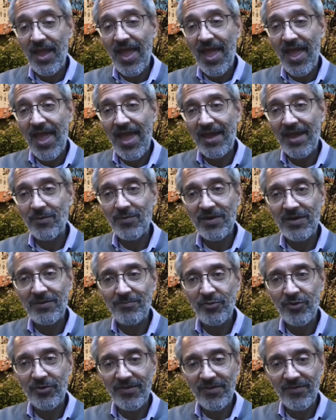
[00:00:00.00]
And we
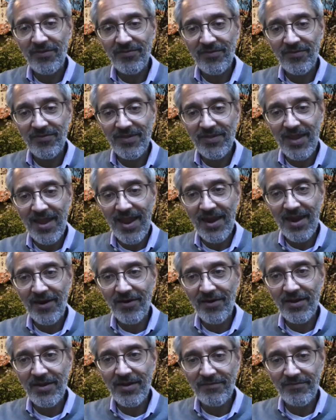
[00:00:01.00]
put this in the
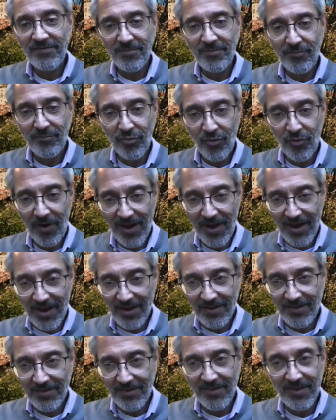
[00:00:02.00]
area of the
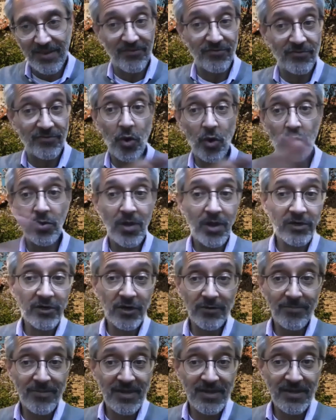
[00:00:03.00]
brain that is no
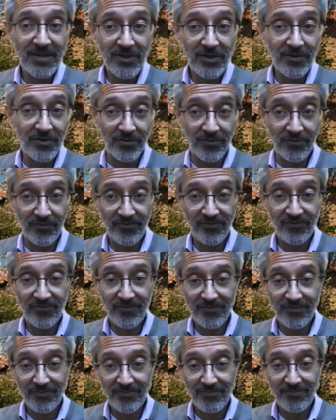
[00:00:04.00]
longer being used
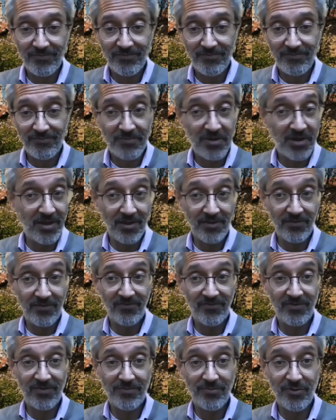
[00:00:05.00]

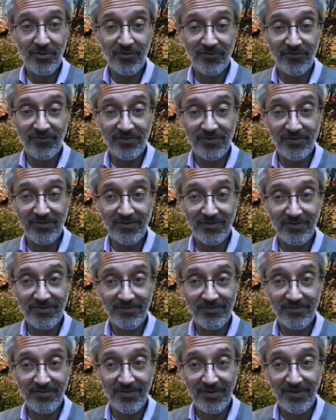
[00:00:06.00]
because the person,
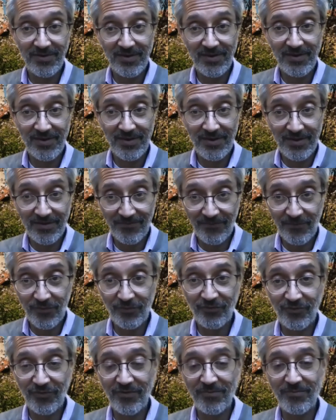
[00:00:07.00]

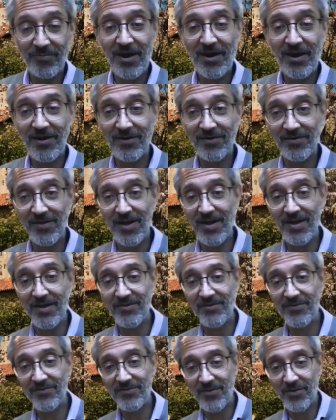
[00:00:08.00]
unfortunately, is
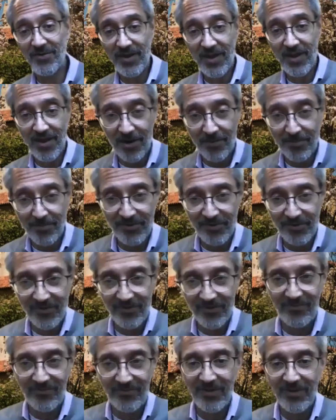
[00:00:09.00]
paralyzed. Okay, our
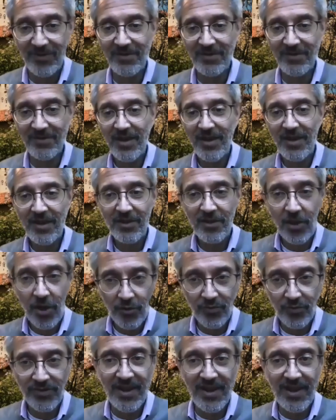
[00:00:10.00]
participant,
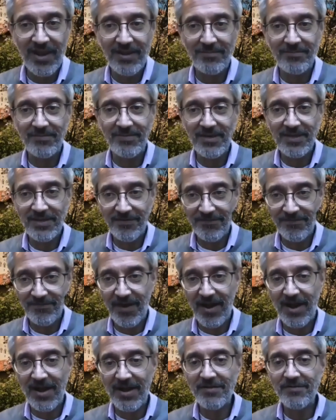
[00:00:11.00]
codenamed
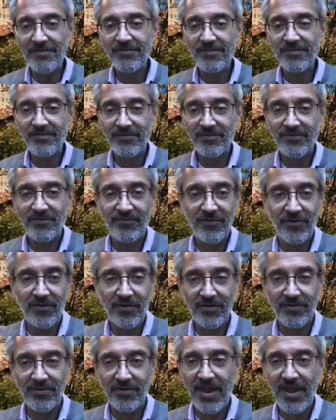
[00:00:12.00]
T5 for